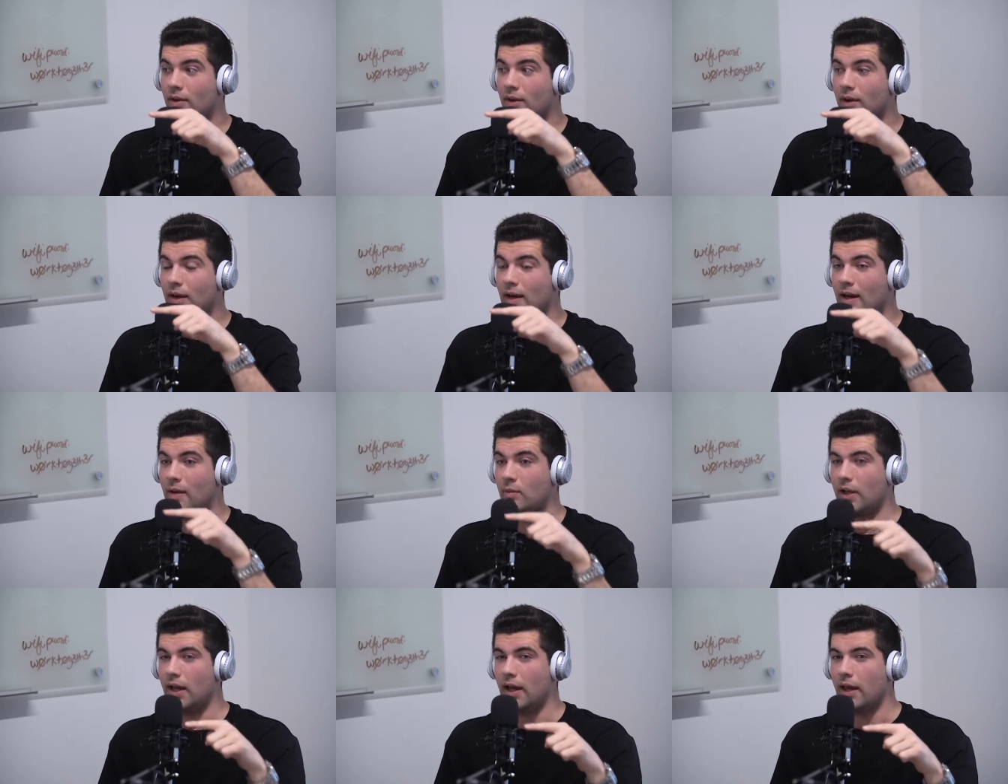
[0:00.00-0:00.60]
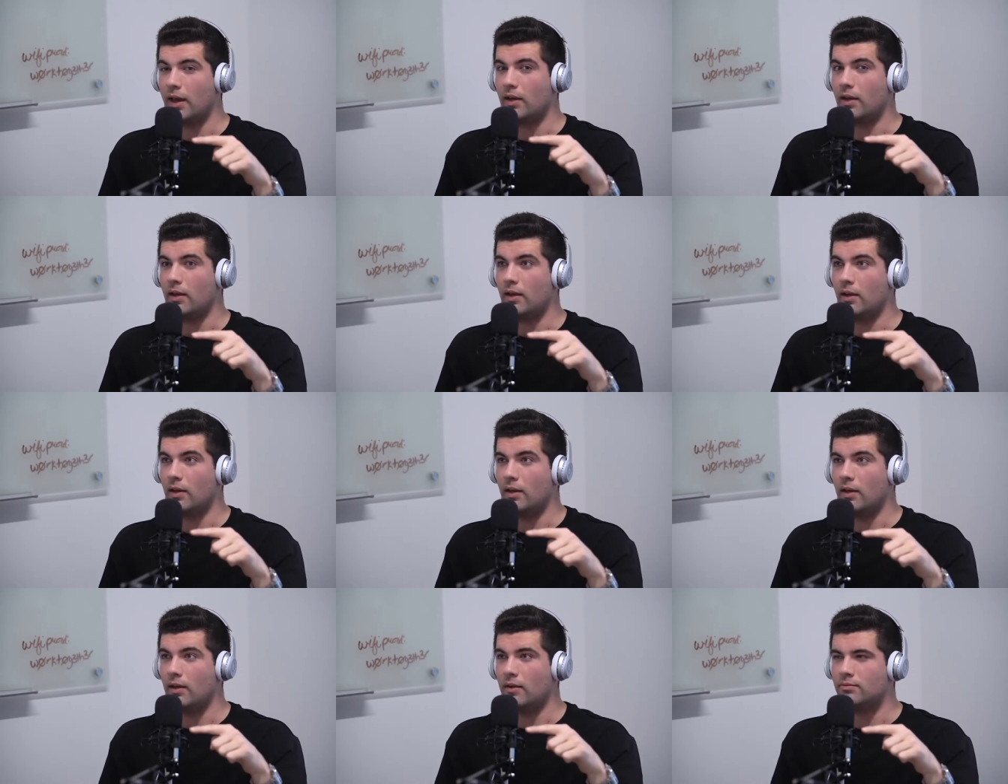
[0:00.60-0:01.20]
And I'm like,
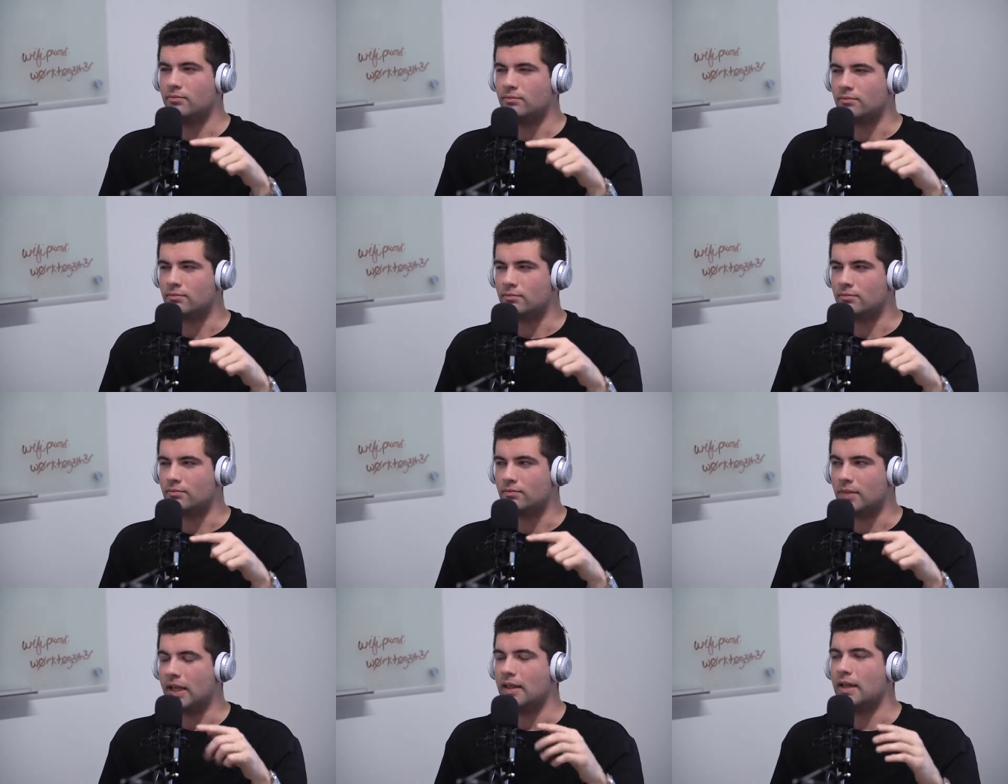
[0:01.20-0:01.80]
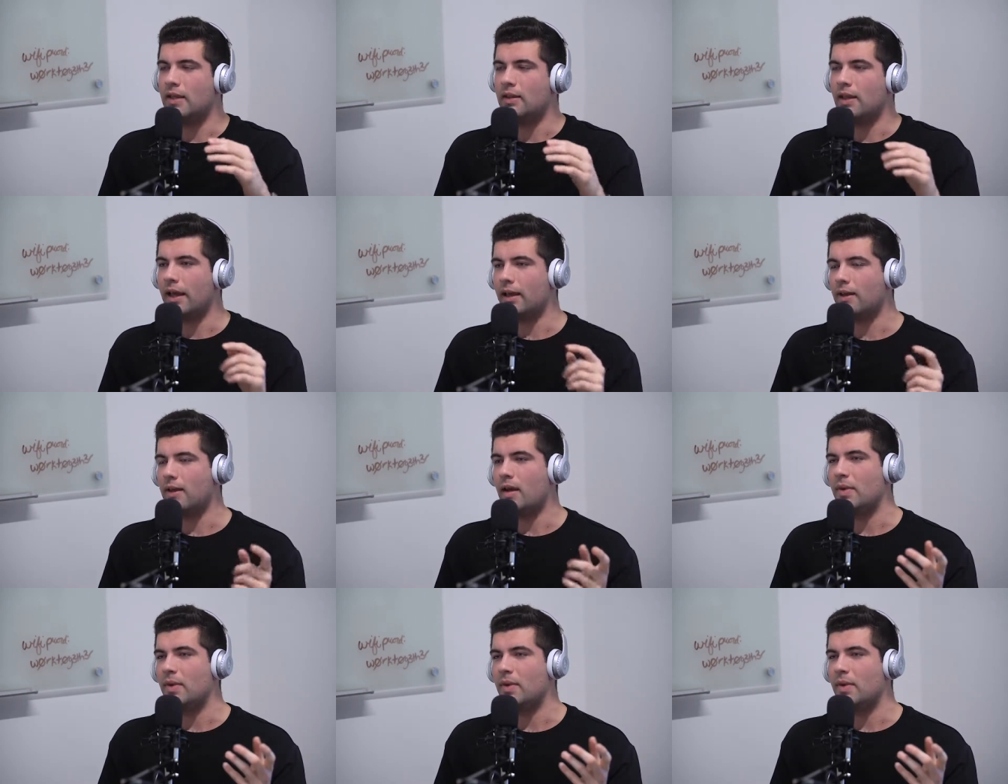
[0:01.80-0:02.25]
And then like,